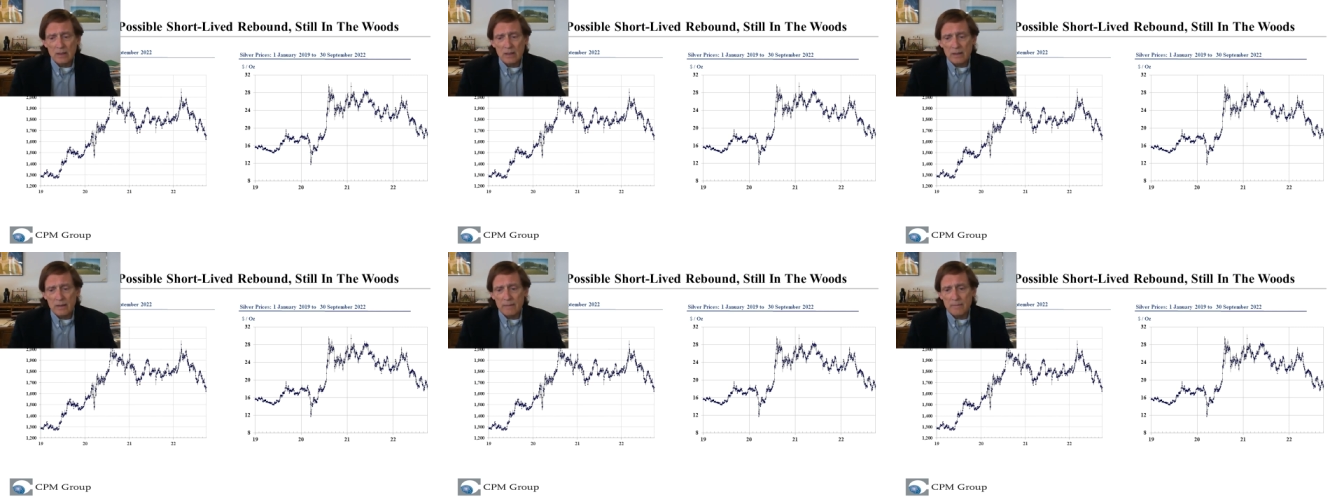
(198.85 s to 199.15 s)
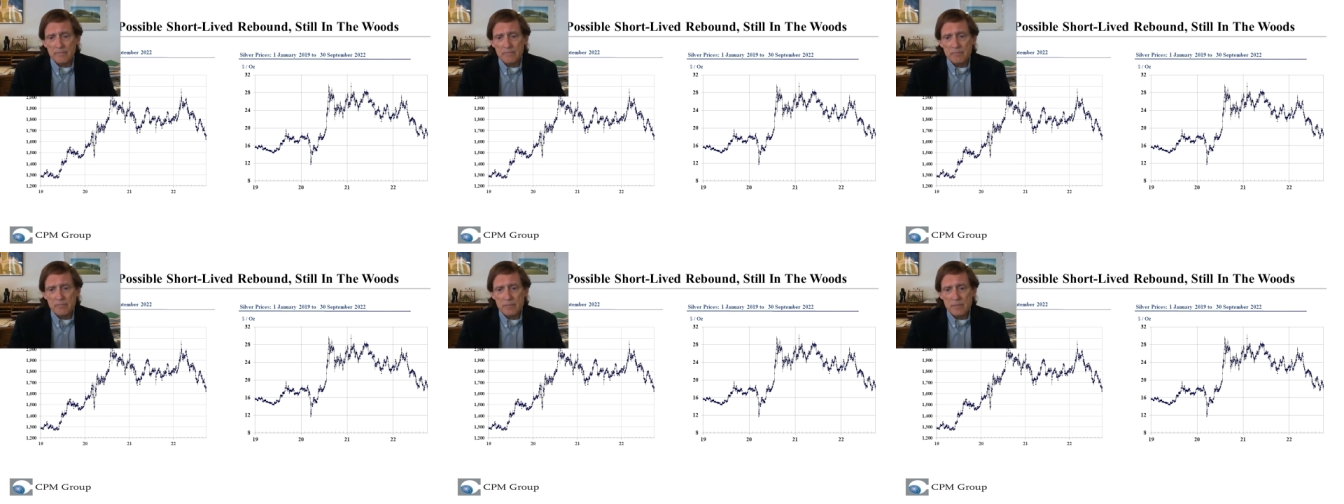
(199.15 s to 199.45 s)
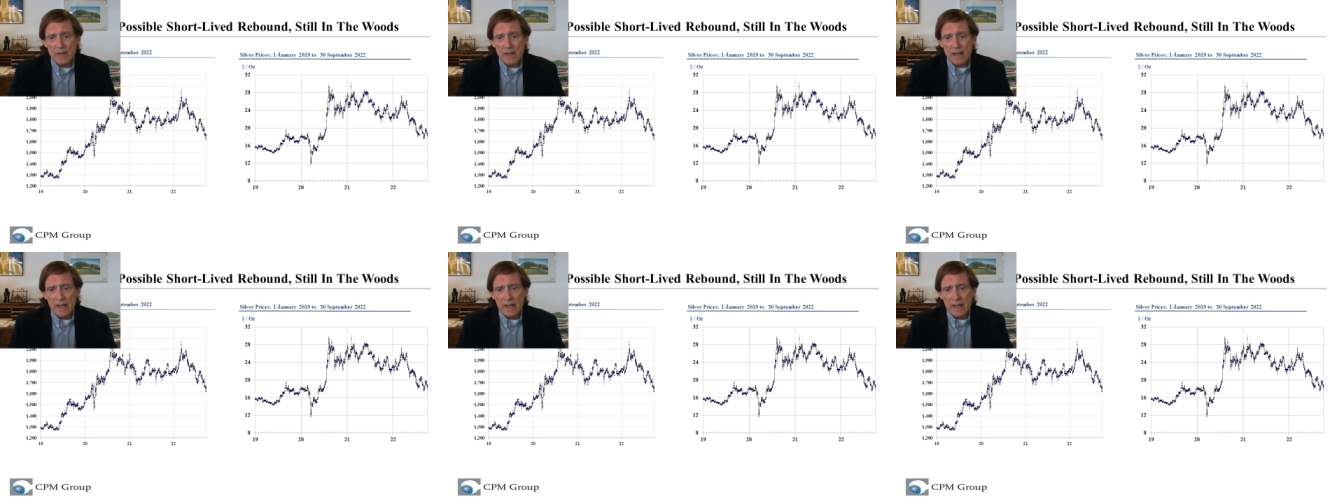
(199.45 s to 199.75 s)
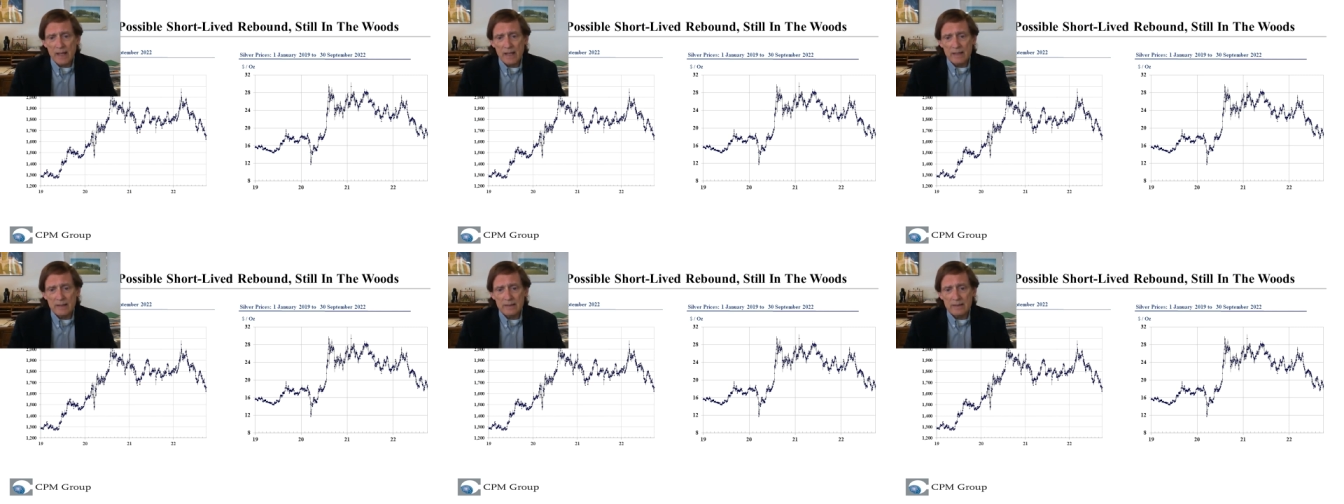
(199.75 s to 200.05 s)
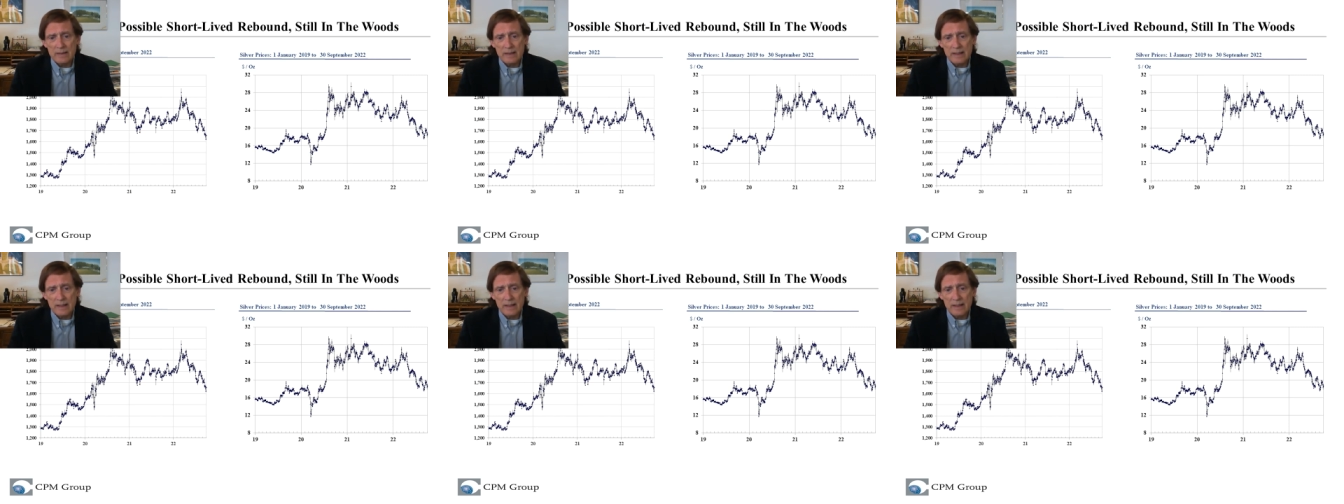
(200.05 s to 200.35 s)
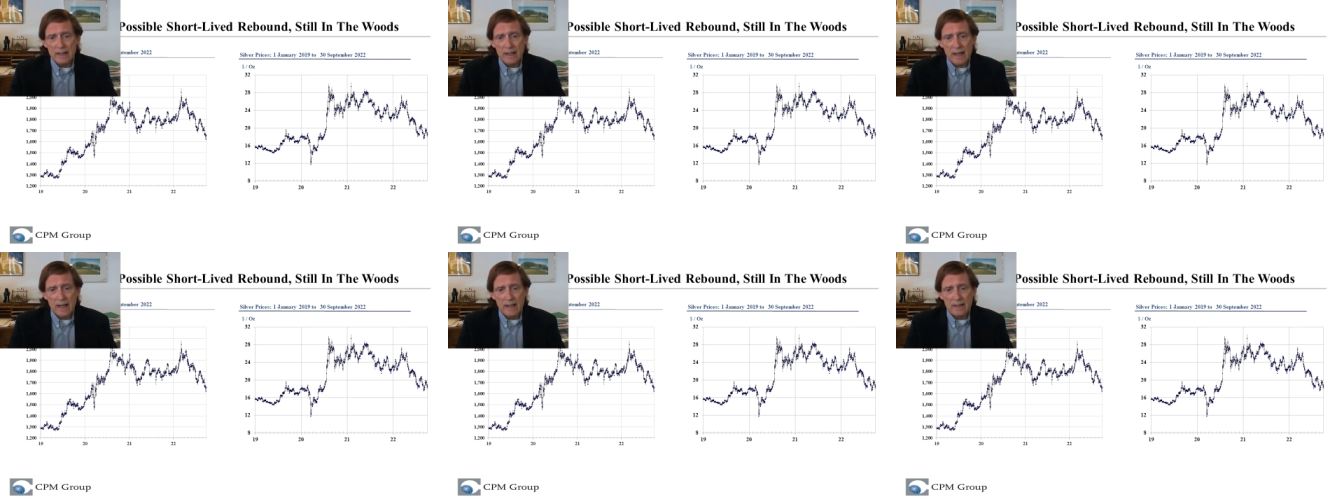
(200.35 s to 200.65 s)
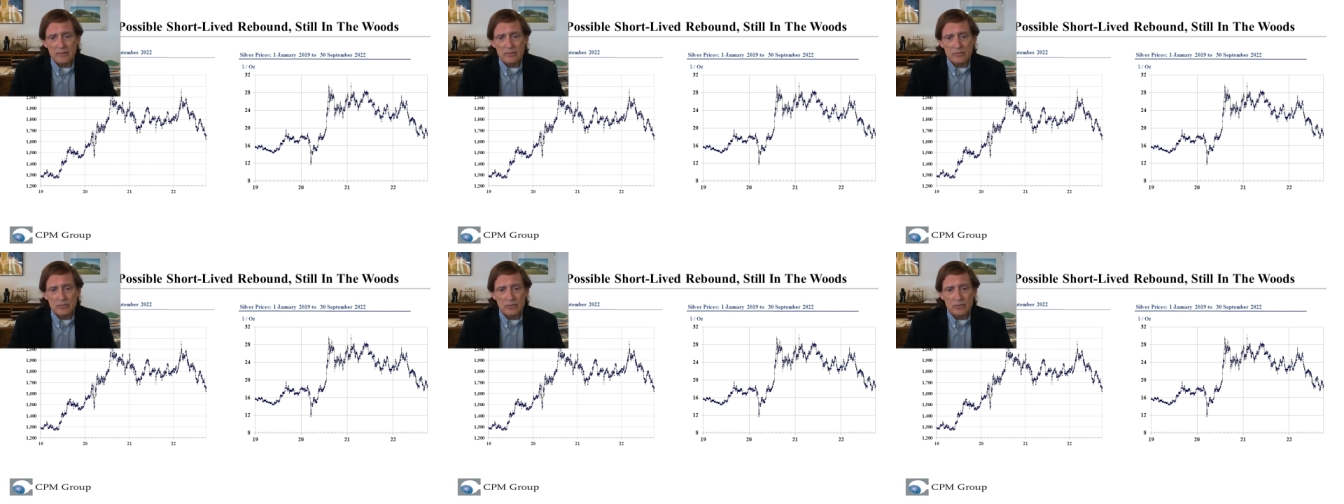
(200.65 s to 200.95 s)
Um, and he
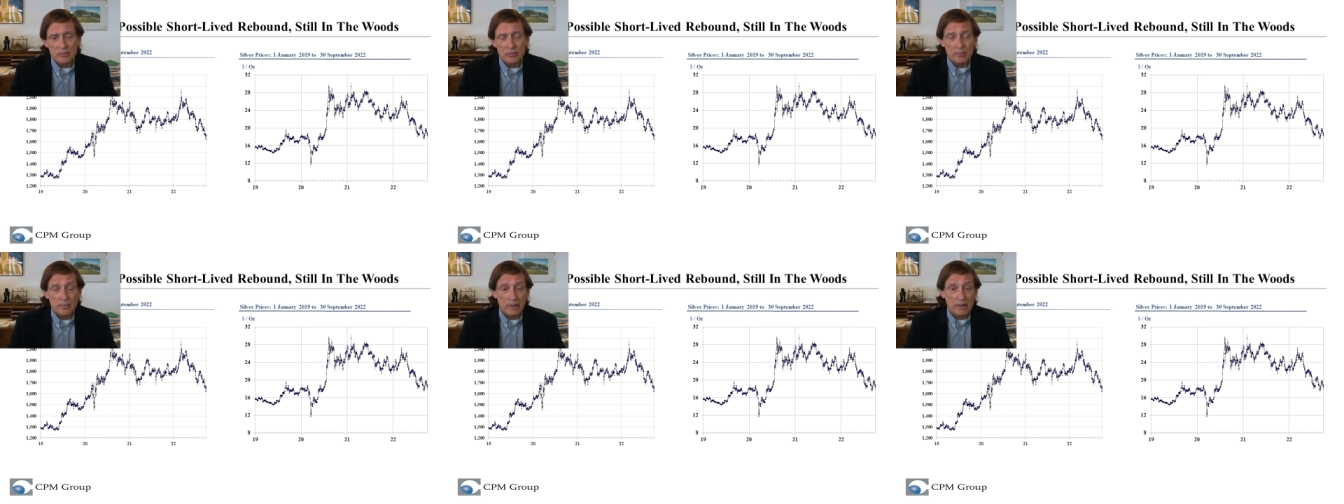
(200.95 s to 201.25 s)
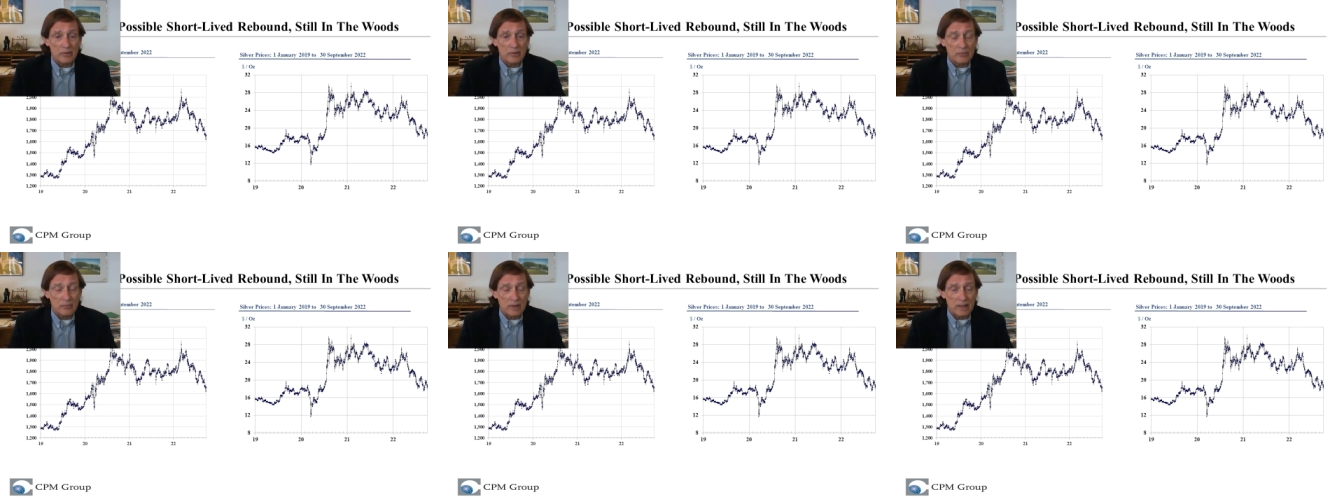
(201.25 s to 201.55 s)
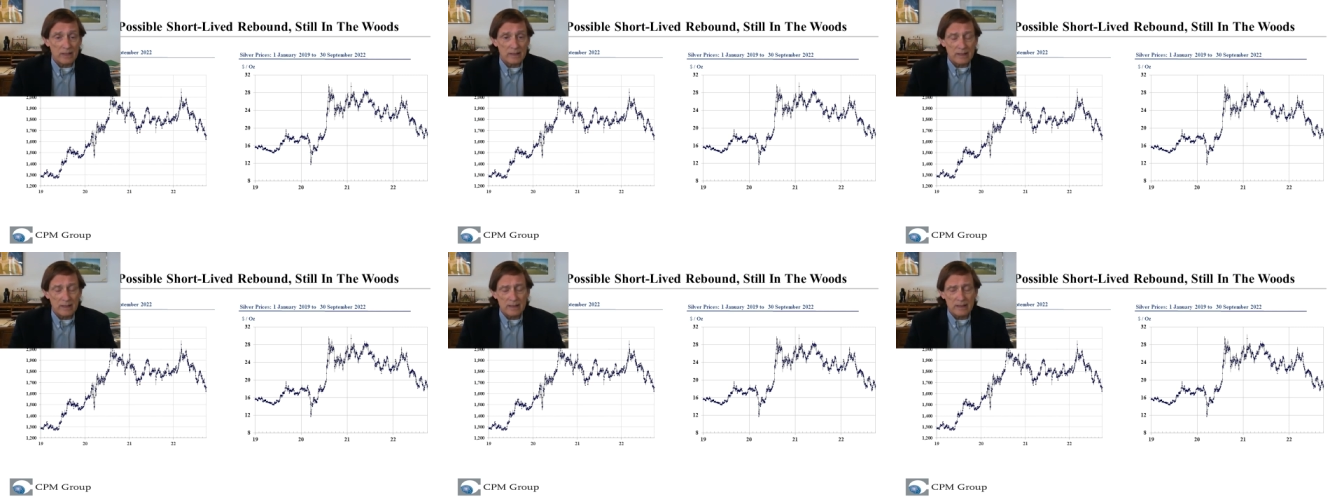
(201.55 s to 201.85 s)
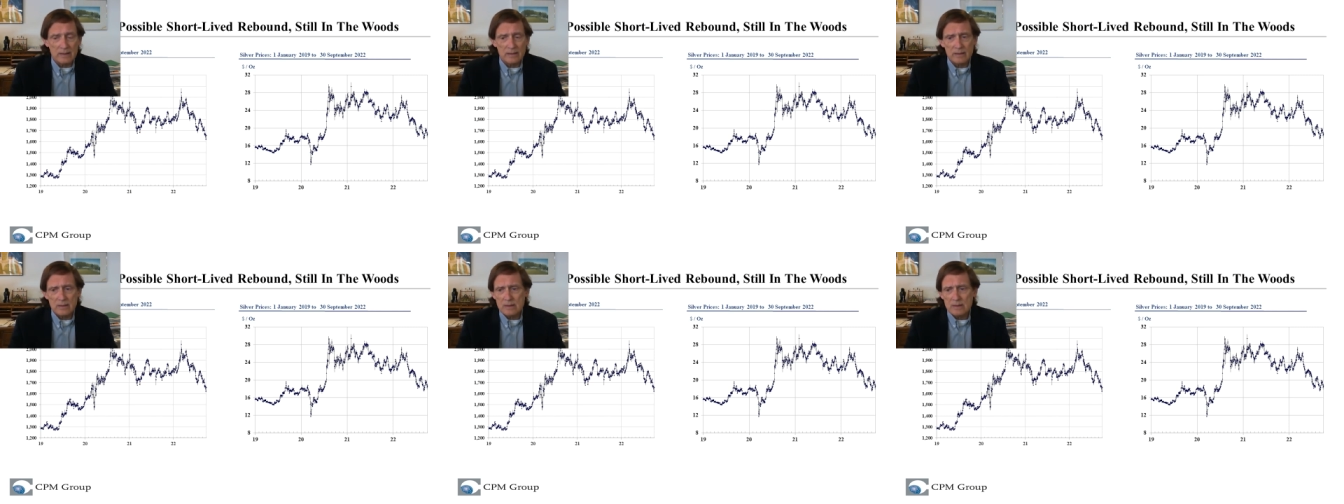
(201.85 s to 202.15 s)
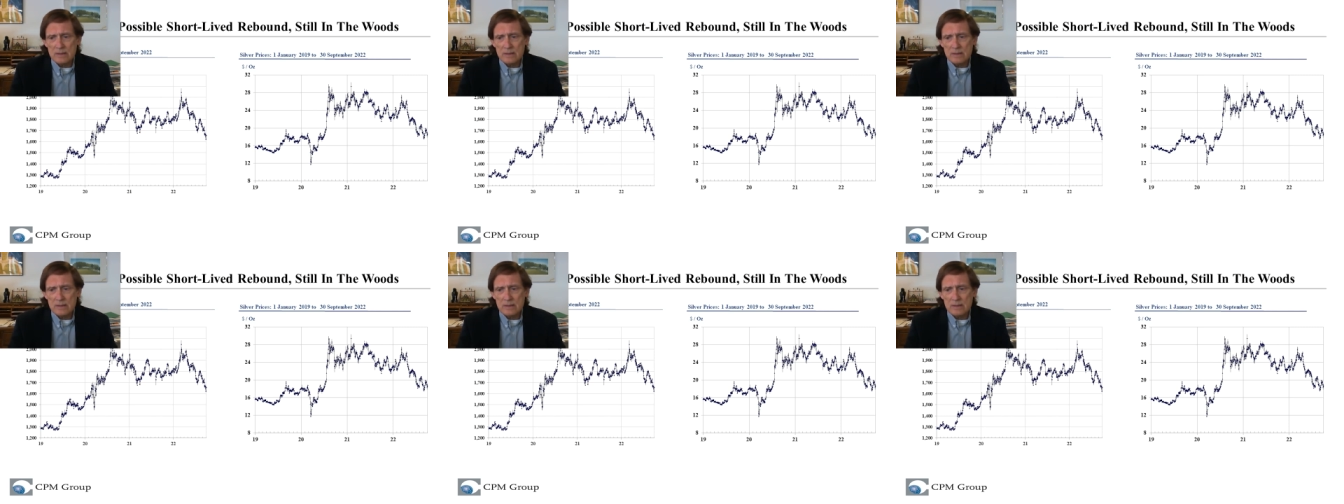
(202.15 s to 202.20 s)
has been threatening